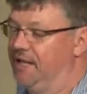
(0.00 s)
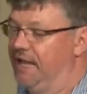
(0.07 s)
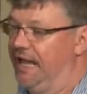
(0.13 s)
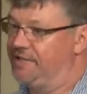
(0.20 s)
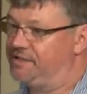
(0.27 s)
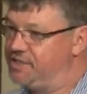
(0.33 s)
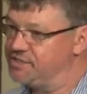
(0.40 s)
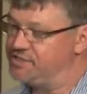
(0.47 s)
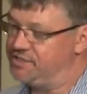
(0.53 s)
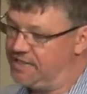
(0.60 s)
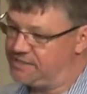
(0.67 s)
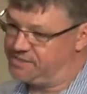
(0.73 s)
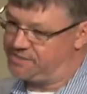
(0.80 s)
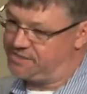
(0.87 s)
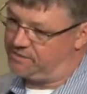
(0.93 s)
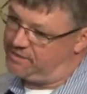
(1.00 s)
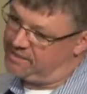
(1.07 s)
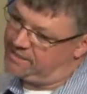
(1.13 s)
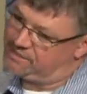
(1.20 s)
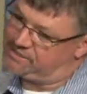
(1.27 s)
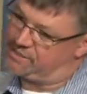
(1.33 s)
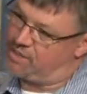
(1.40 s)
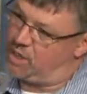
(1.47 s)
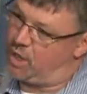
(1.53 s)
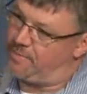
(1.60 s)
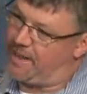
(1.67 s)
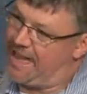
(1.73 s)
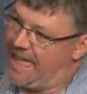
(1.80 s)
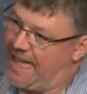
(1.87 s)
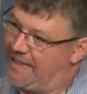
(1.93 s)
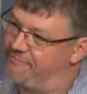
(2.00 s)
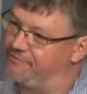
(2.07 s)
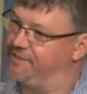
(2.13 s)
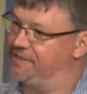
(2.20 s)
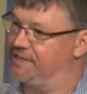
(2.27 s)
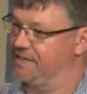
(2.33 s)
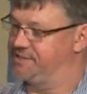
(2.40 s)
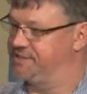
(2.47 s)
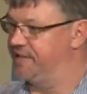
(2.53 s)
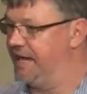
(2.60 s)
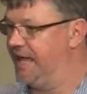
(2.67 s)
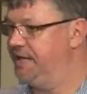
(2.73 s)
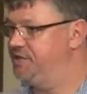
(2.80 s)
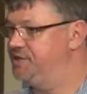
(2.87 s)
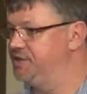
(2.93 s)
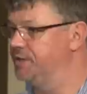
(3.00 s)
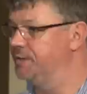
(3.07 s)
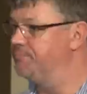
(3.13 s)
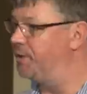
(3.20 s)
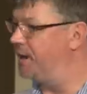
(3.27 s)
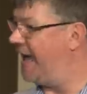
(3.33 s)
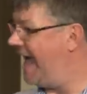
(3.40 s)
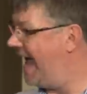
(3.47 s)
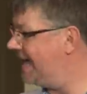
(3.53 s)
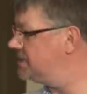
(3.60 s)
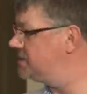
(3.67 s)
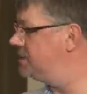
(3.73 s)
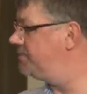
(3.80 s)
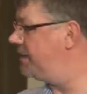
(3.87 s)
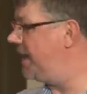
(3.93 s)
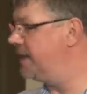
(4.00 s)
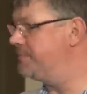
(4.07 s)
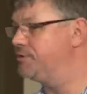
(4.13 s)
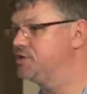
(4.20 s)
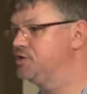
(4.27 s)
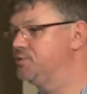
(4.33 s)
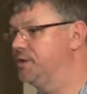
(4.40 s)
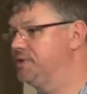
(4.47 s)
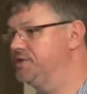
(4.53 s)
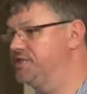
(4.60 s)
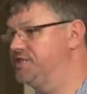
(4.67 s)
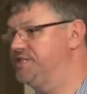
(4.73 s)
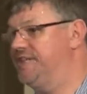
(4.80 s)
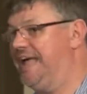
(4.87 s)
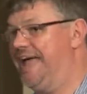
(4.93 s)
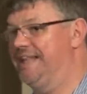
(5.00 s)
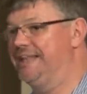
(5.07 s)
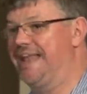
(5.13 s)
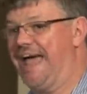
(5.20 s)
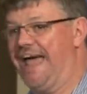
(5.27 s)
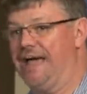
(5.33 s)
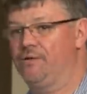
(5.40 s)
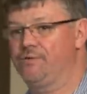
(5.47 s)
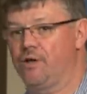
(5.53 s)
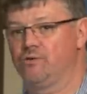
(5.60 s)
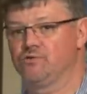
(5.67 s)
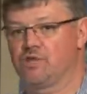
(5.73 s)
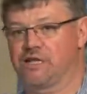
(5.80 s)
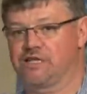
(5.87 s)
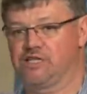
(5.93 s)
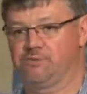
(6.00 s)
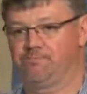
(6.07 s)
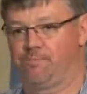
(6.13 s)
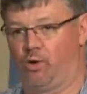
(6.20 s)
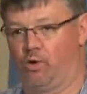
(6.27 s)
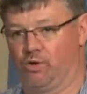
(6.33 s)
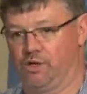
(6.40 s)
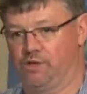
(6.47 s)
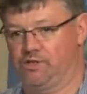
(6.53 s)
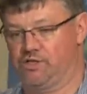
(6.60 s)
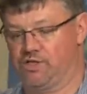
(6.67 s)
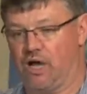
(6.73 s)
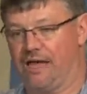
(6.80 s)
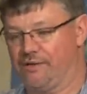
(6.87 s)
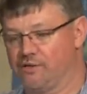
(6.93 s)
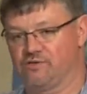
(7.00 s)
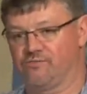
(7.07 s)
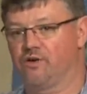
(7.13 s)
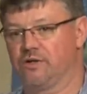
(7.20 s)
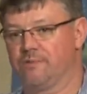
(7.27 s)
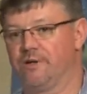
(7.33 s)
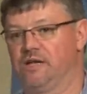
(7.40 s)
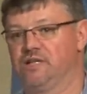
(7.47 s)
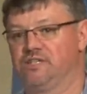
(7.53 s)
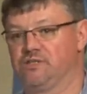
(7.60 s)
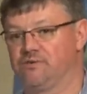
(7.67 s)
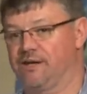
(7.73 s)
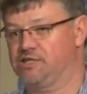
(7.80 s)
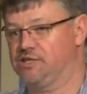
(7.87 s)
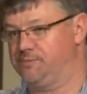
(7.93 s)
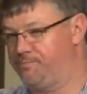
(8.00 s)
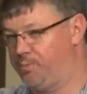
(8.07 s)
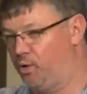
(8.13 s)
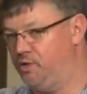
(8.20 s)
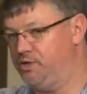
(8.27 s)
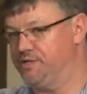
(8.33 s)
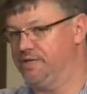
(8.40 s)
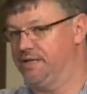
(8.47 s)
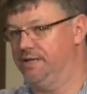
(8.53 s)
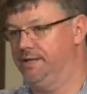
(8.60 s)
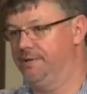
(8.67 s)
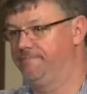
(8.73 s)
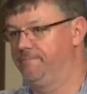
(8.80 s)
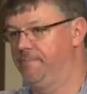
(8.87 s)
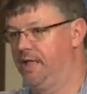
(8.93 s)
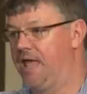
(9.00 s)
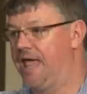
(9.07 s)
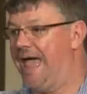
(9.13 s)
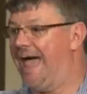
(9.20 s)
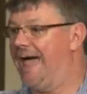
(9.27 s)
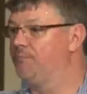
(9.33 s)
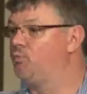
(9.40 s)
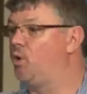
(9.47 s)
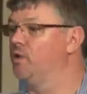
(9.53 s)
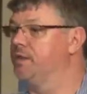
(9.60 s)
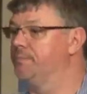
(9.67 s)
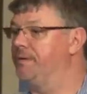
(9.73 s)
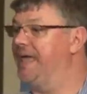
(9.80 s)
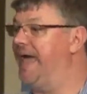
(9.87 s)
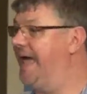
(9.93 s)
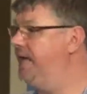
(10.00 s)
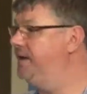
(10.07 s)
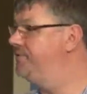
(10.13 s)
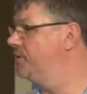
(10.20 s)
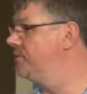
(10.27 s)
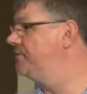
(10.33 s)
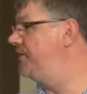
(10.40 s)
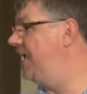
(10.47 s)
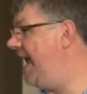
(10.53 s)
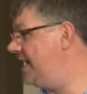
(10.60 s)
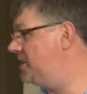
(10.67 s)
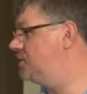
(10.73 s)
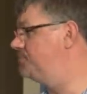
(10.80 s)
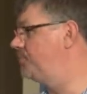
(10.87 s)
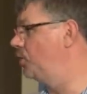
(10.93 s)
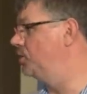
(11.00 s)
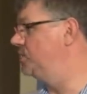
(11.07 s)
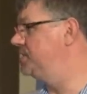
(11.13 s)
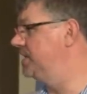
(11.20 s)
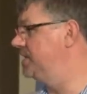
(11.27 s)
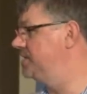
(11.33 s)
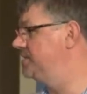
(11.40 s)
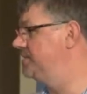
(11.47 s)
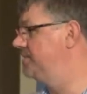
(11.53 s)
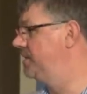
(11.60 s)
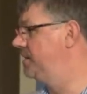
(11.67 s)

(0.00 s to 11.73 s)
It doesn't necessarily need to know about every destination, but it has to be able to understand how those exploits, how those vulnerabilities are exploited and what the behavior of the exploit is.